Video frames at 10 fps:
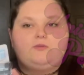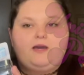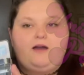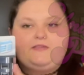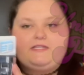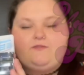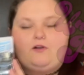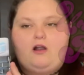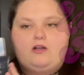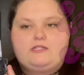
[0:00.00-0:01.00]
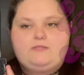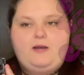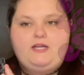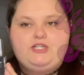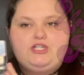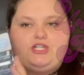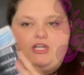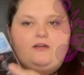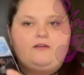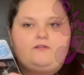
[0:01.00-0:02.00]
got this for our sponge.
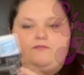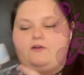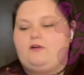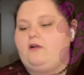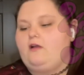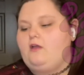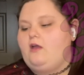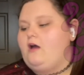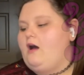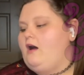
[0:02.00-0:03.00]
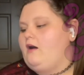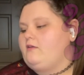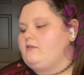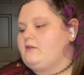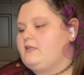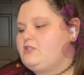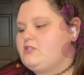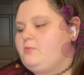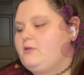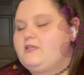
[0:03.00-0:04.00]
For you literally
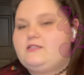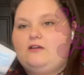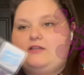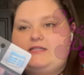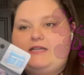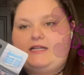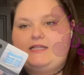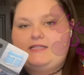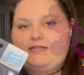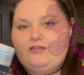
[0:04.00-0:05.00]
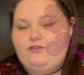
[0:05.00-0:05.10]
just put this on the side of the sink.